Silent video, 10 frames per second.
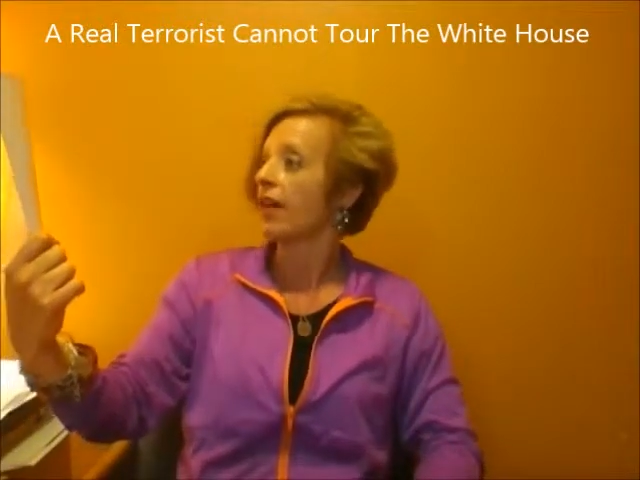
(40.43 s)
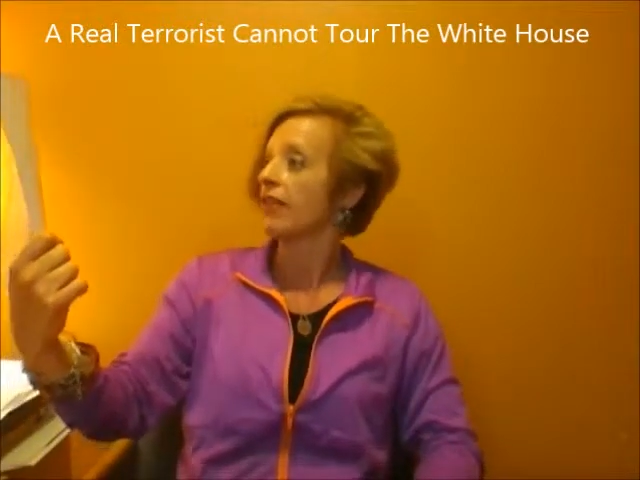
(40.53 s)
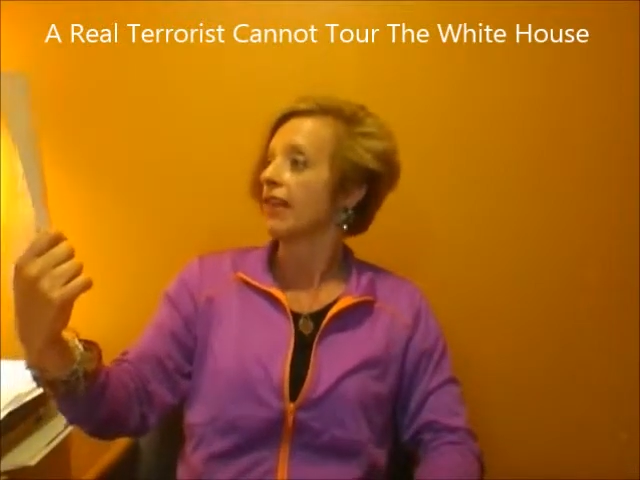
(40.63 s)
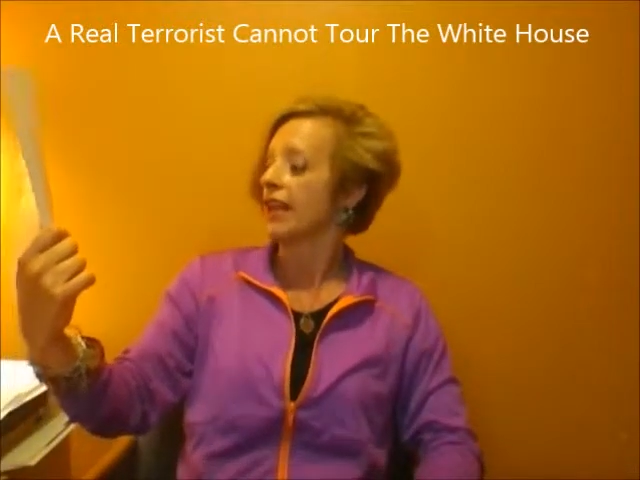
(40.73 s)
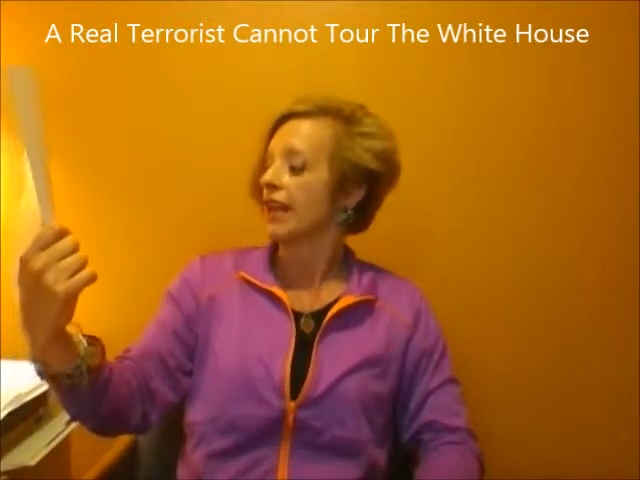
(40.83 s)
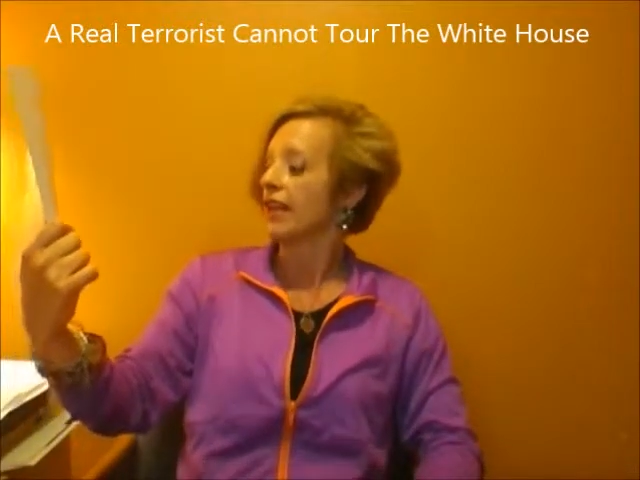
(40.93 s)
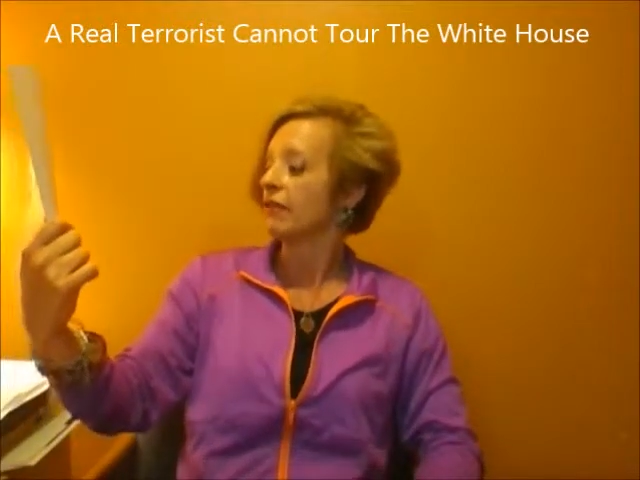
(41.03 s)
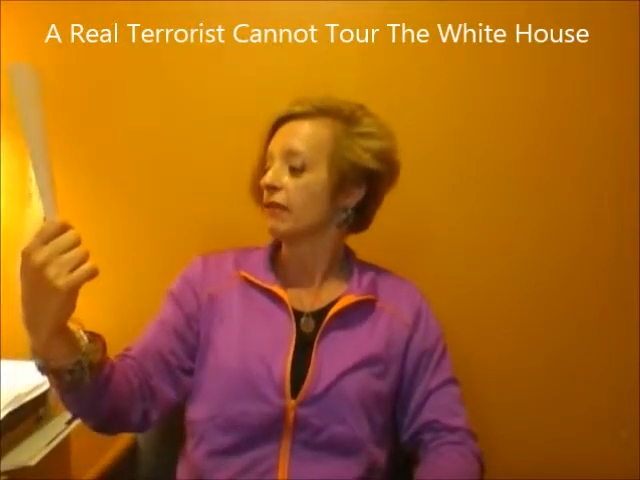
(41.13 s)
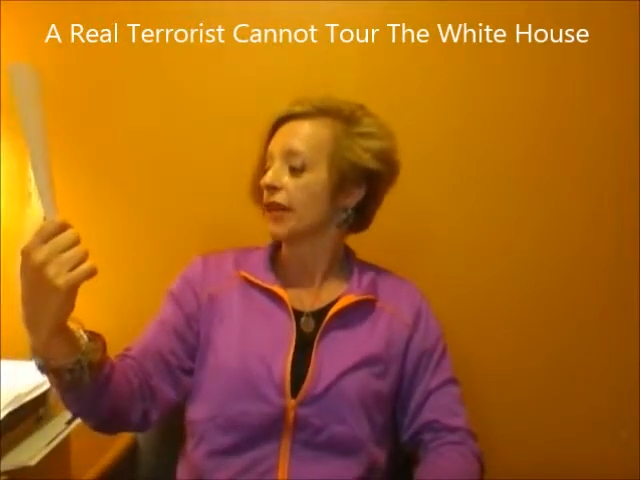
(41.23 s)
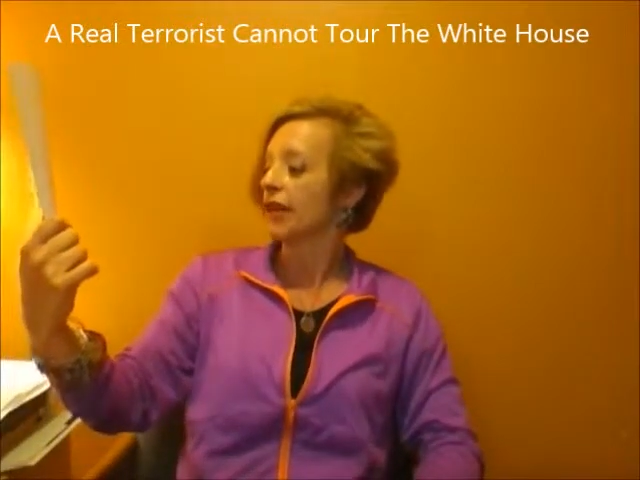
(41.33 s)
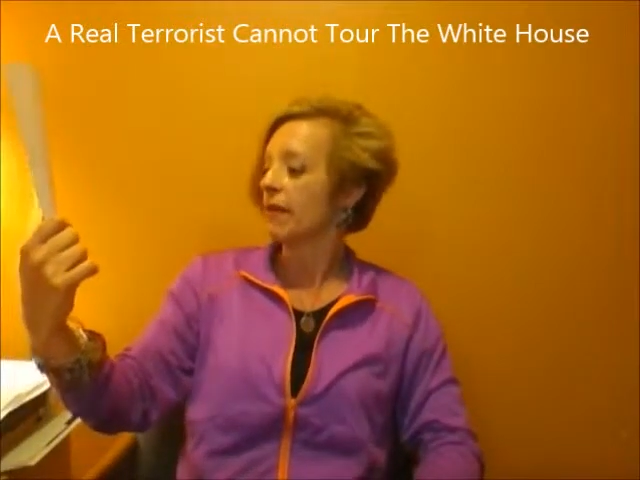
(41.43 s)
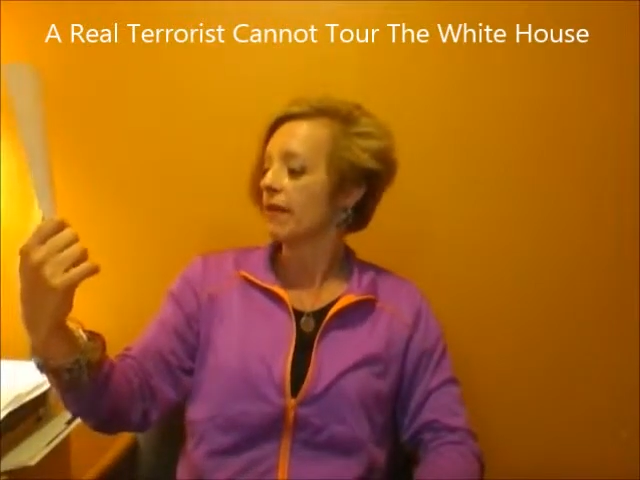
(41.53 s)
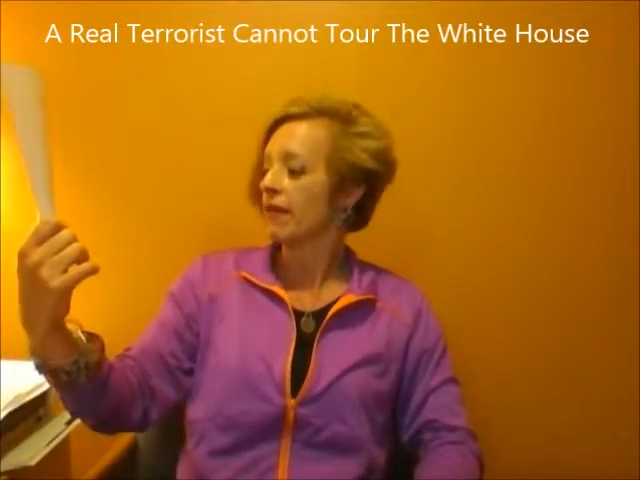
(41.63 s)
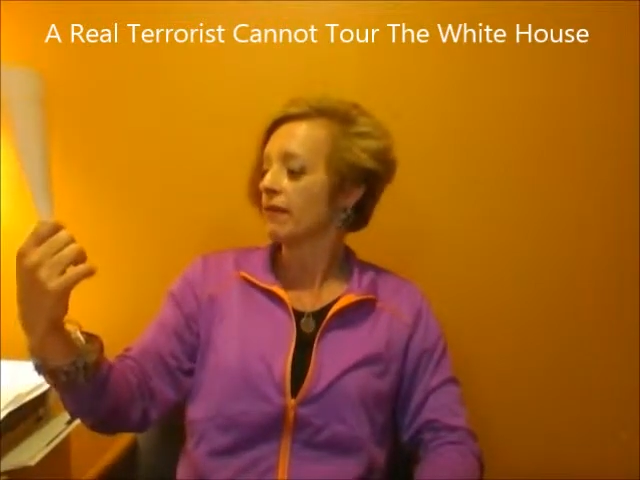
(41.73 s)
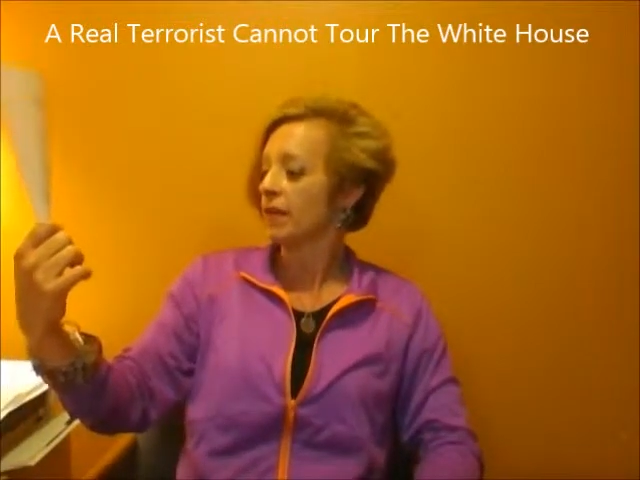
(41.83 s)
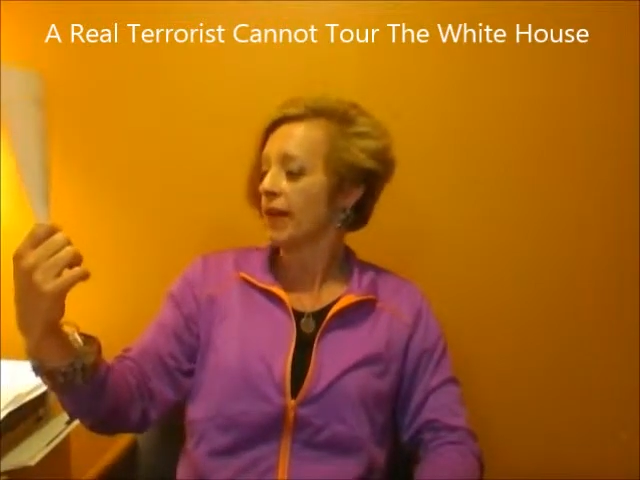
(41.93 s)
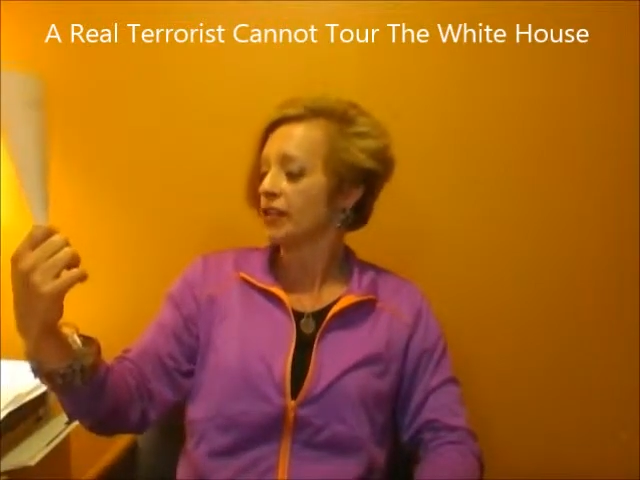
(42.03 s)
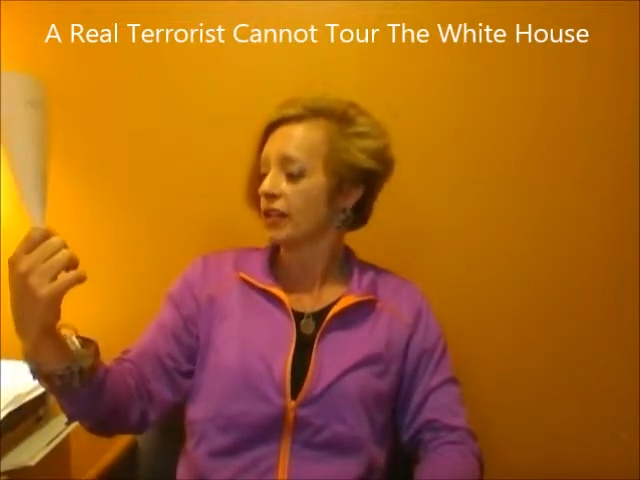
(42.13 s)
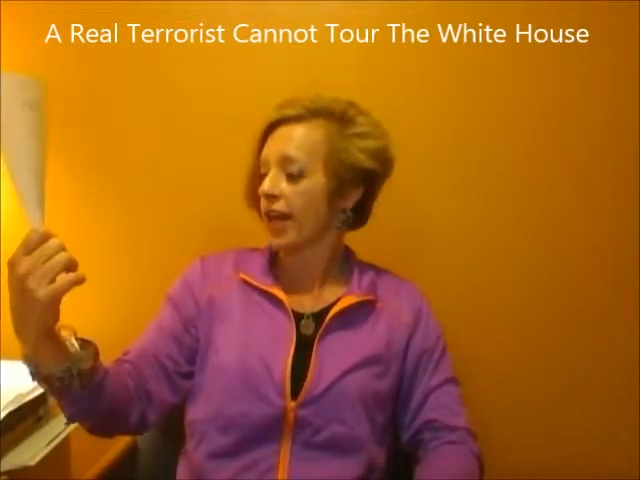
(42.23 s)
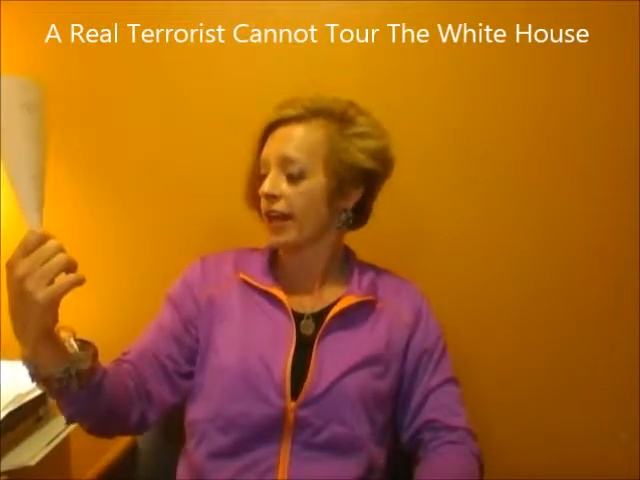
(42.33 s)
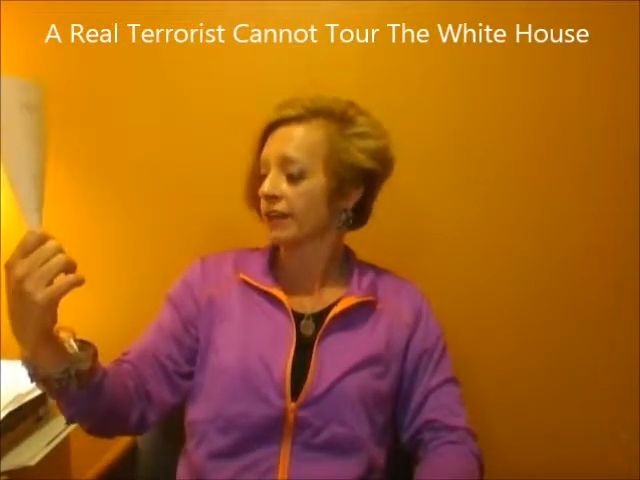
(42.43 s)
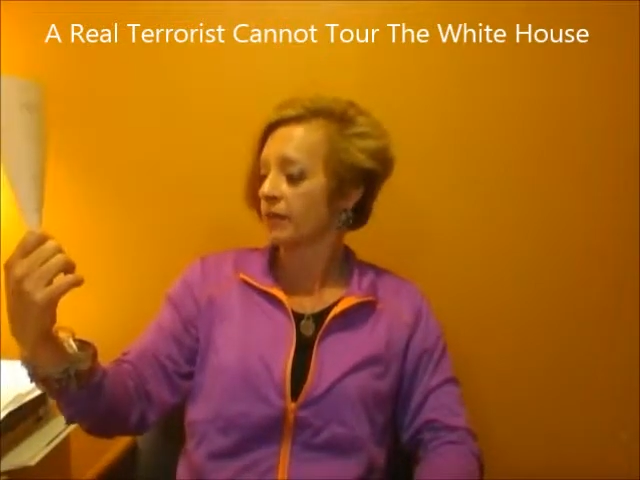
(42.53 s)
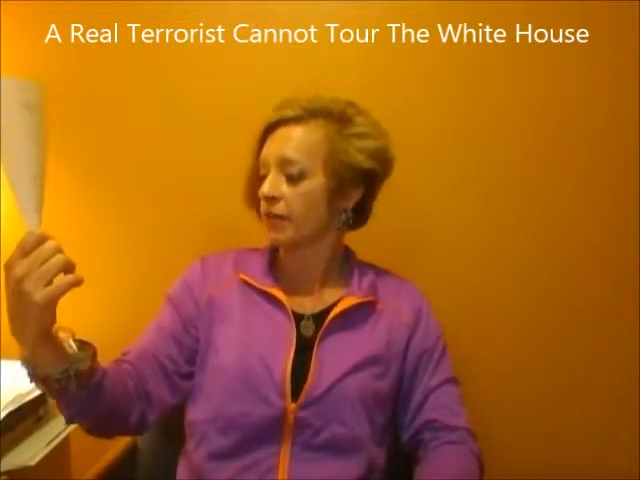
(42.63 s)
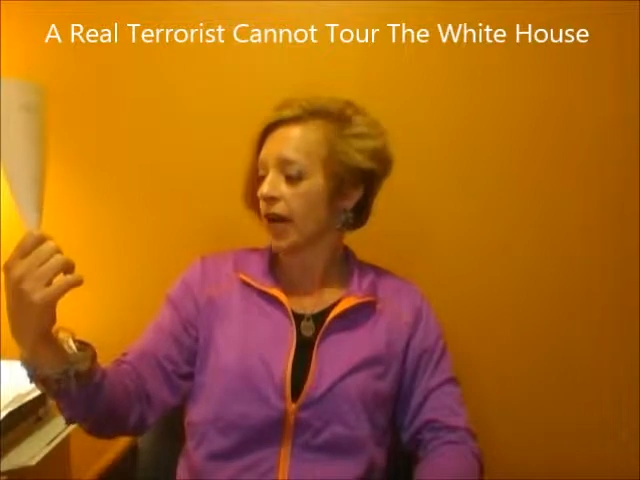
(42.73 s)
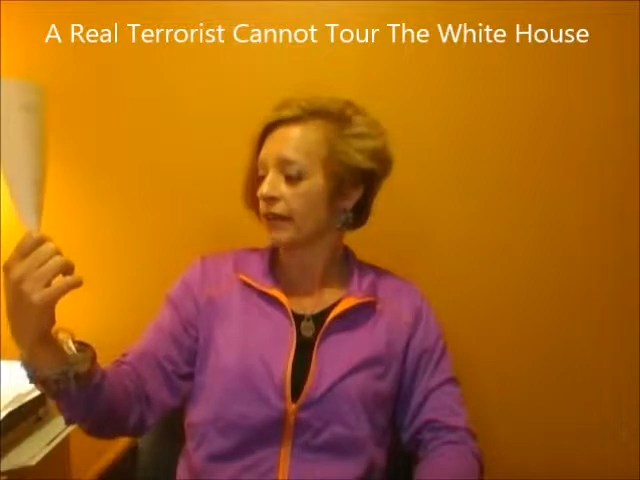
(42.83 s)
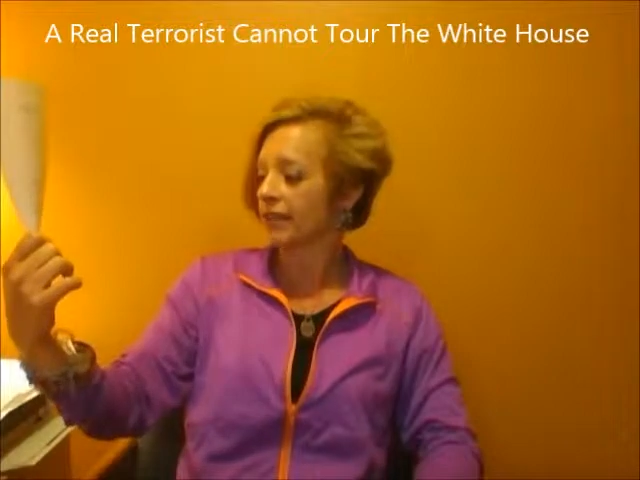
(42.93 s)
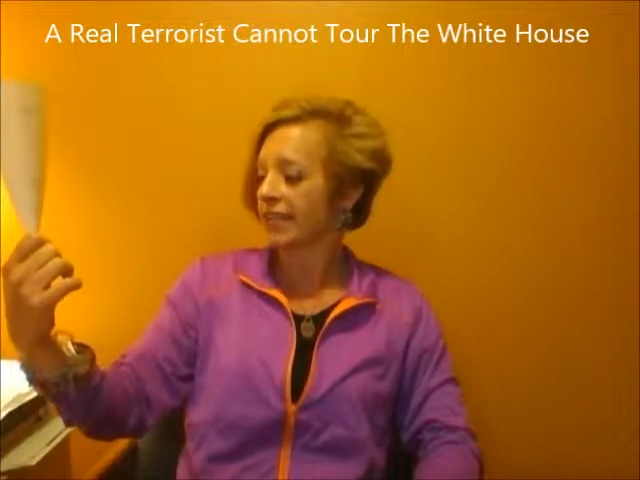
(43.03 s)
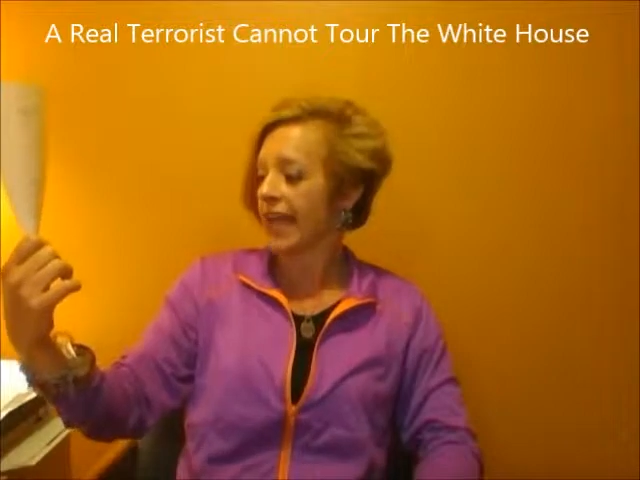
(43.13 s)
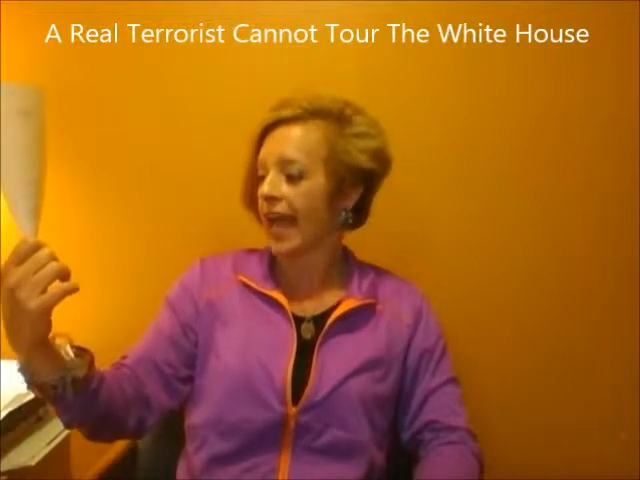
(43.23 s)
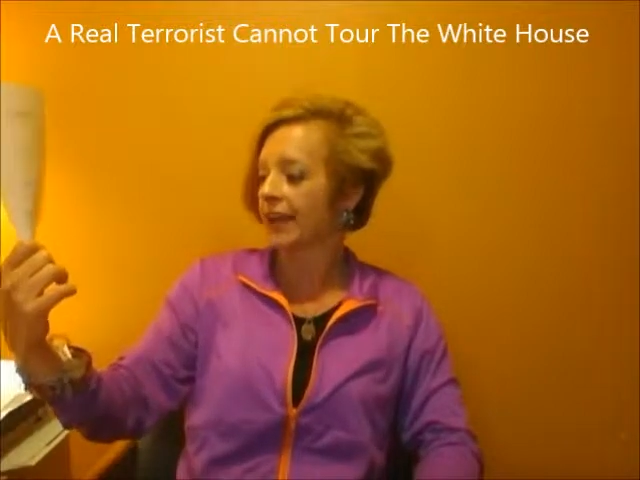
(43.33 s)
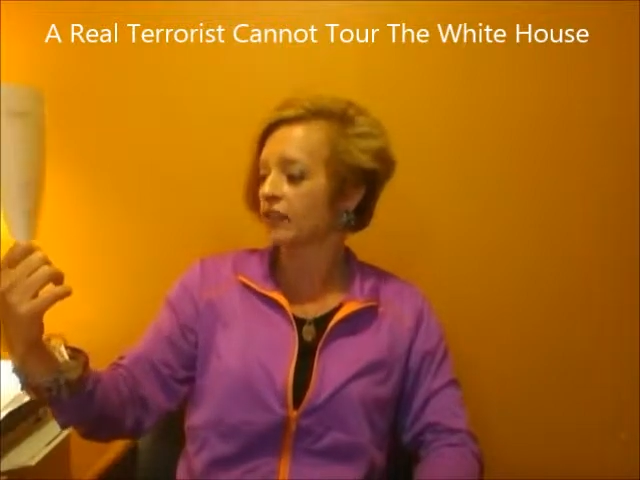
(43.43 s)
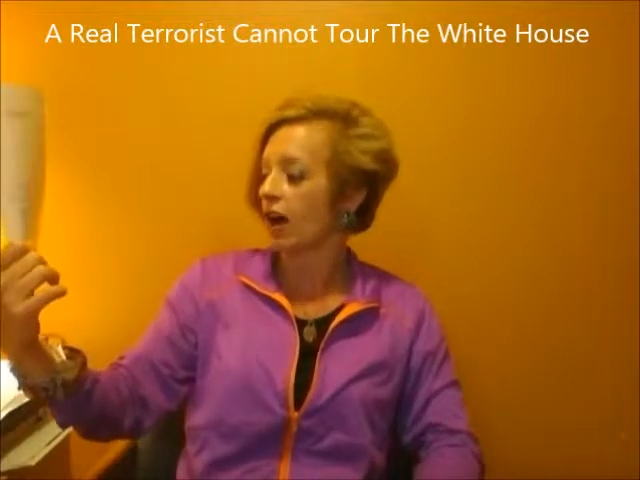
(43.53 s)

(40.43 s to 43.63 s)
the Freedom of Information Act and Privacy Act's